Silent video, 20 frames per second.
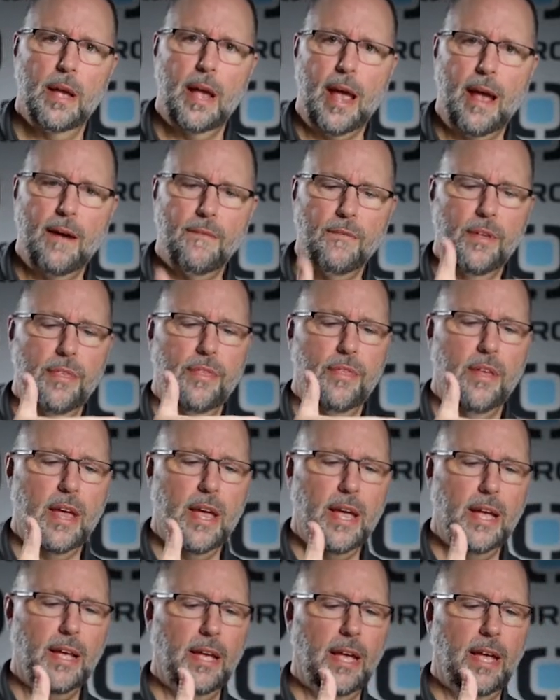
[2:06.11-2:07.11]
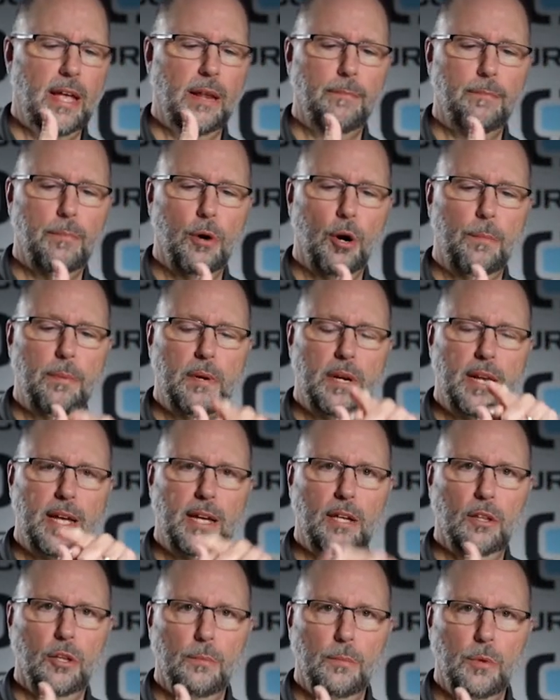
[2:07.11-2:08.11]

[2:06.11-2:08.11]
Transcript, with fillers: everything in perpendicular